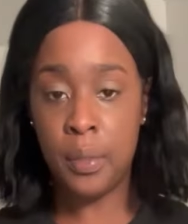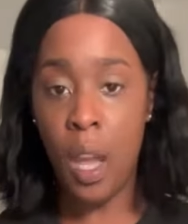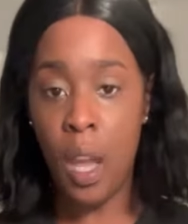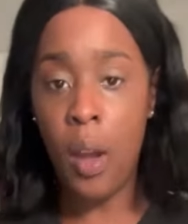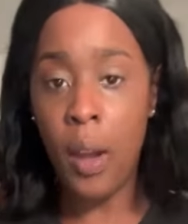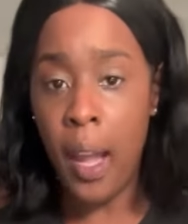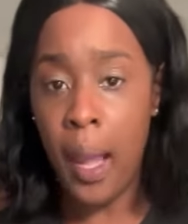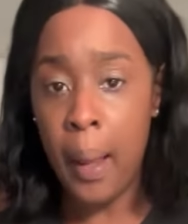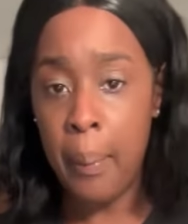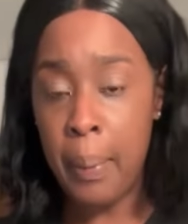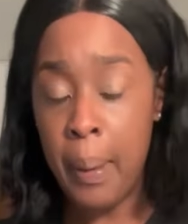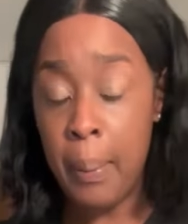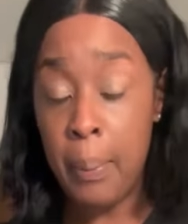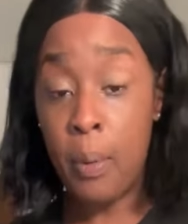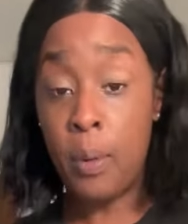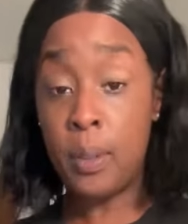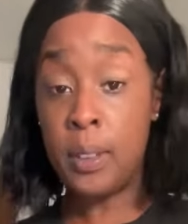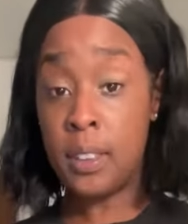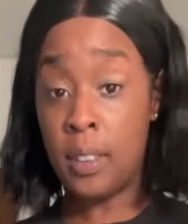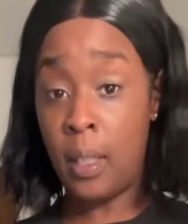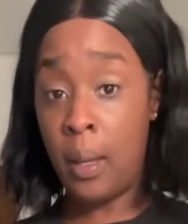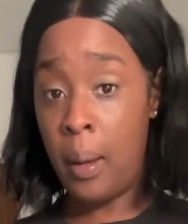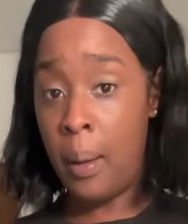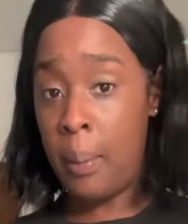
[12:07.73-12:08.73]
Okay, people,
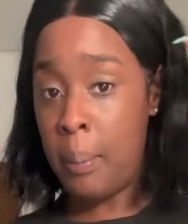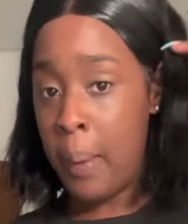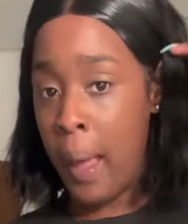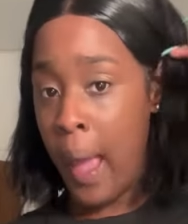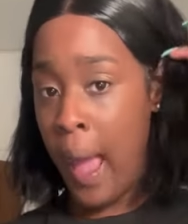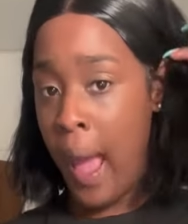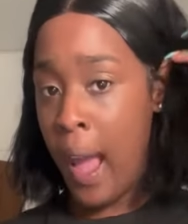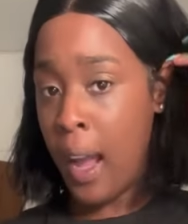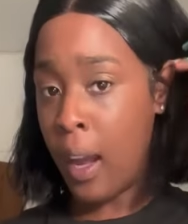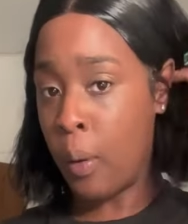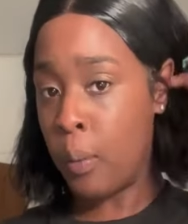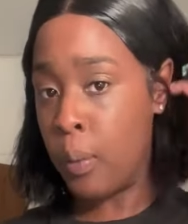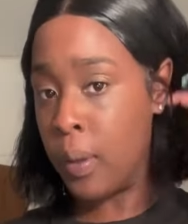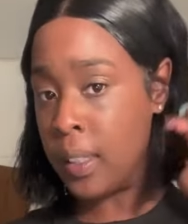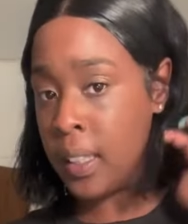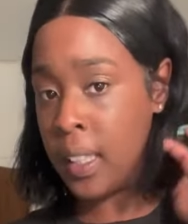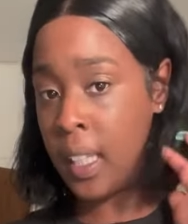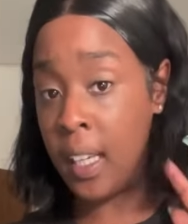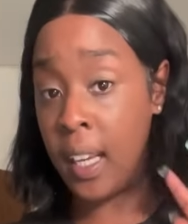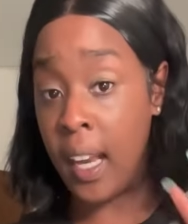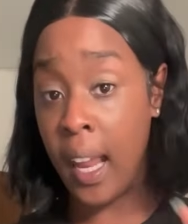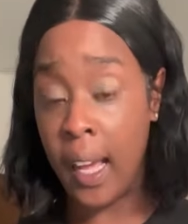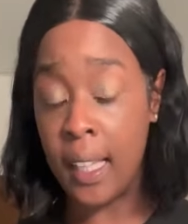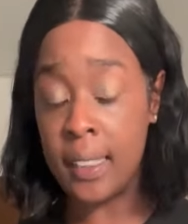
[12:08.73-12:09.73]
so I'm back with the
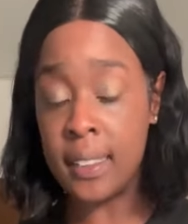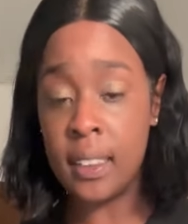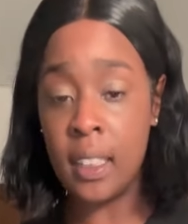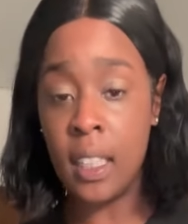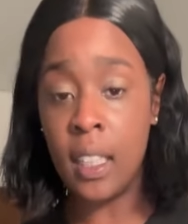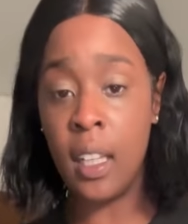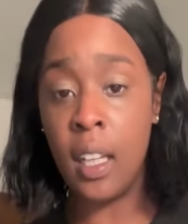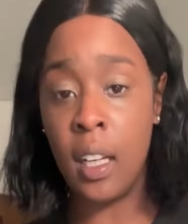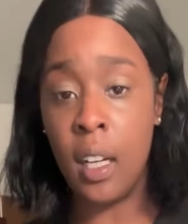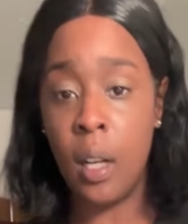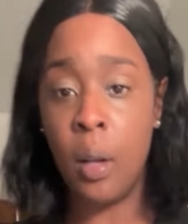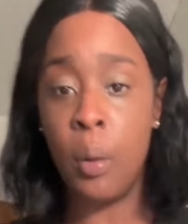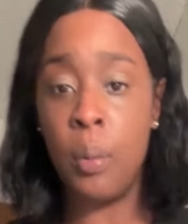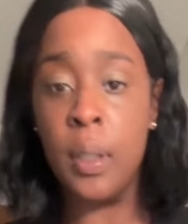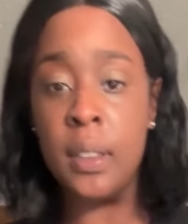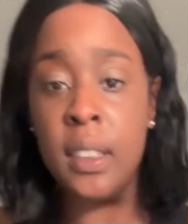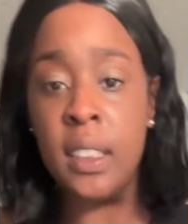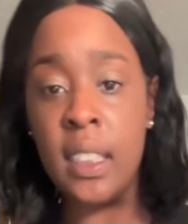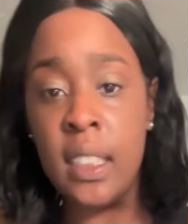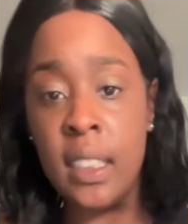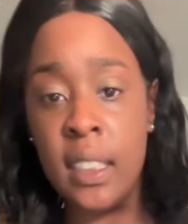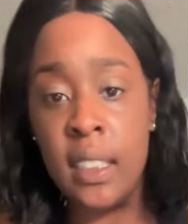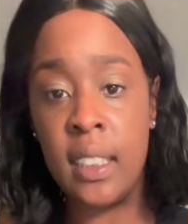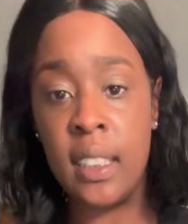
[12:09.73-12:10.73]
next look, which
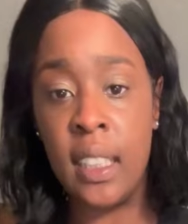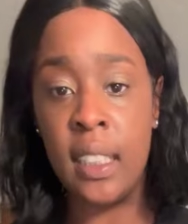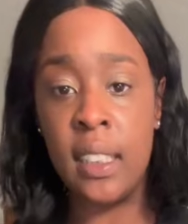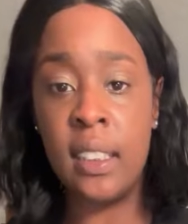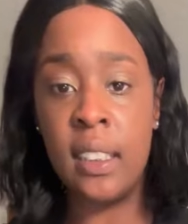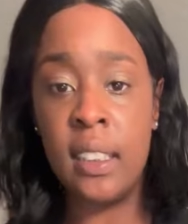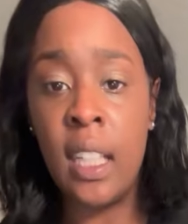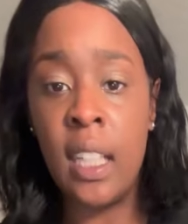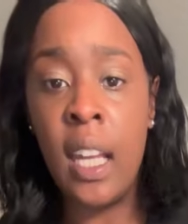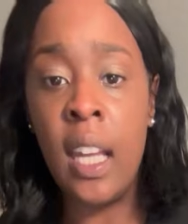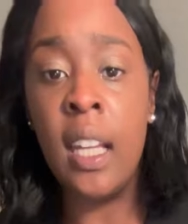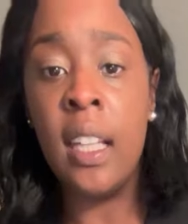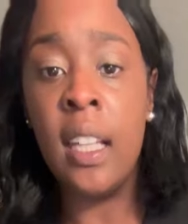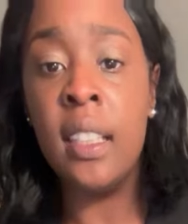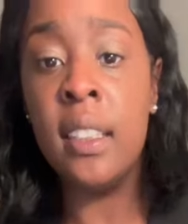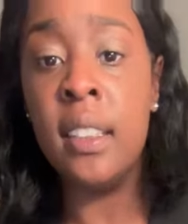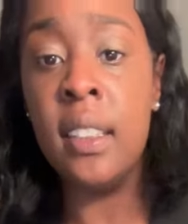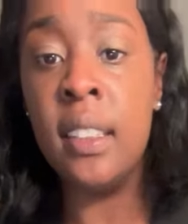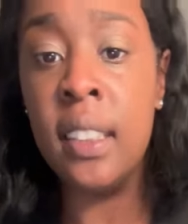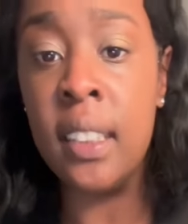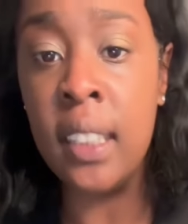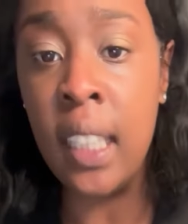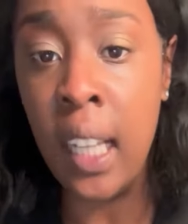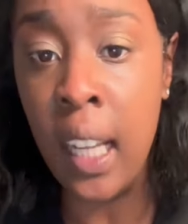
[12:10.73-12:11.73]
is this
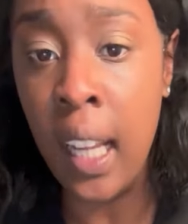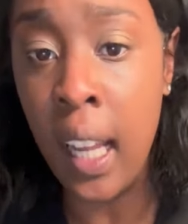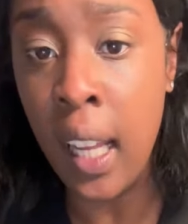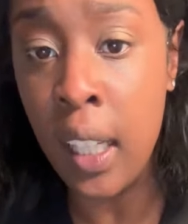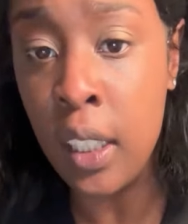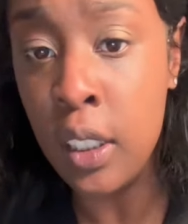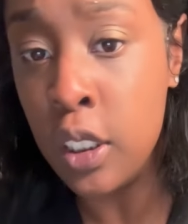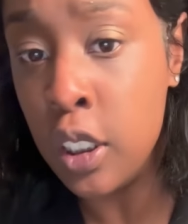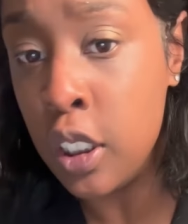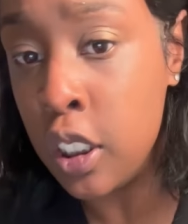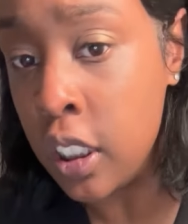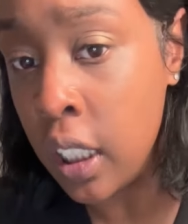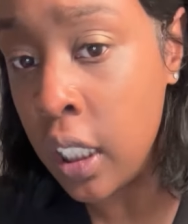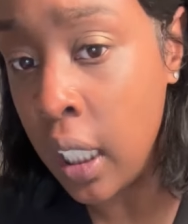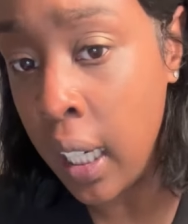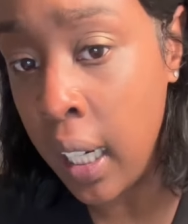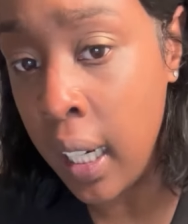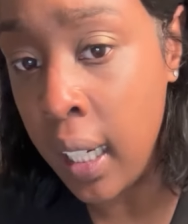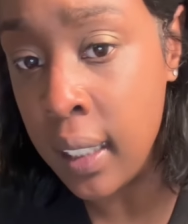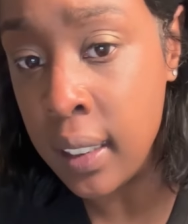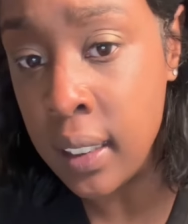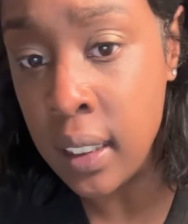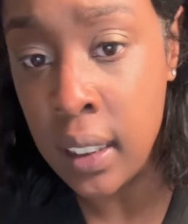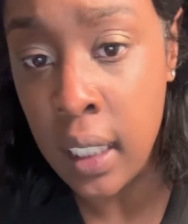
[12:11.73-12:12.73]

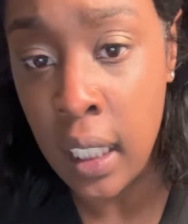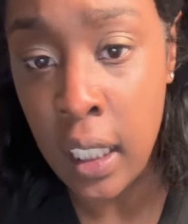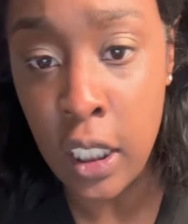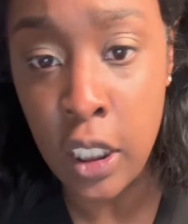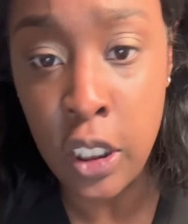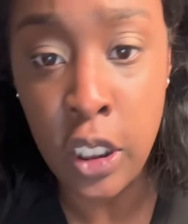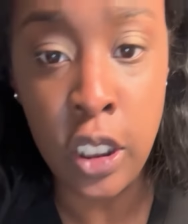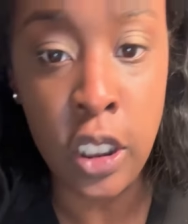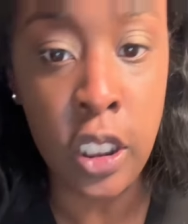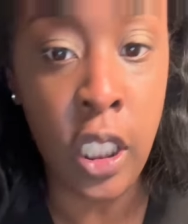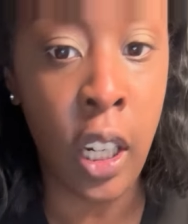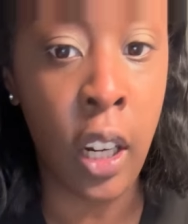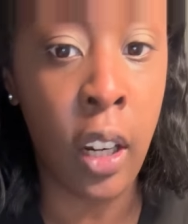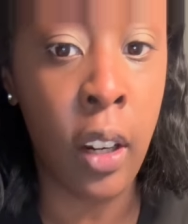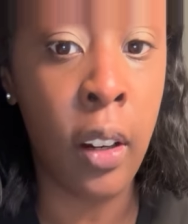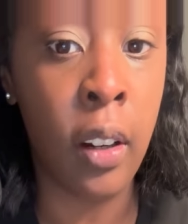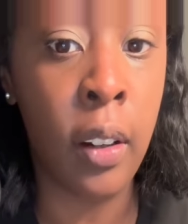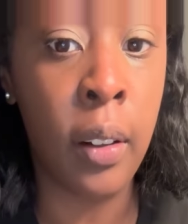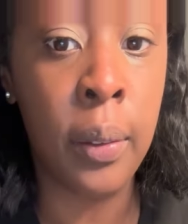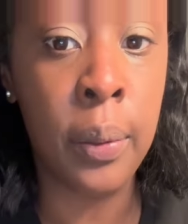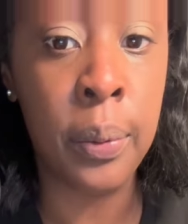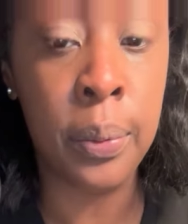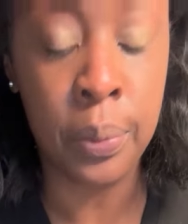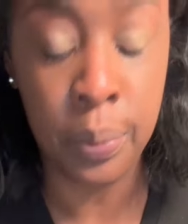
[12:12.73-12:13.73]
DNG
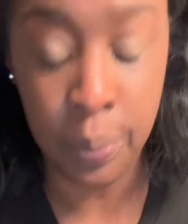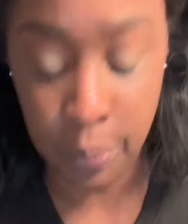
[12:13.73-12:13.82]
t-shirt.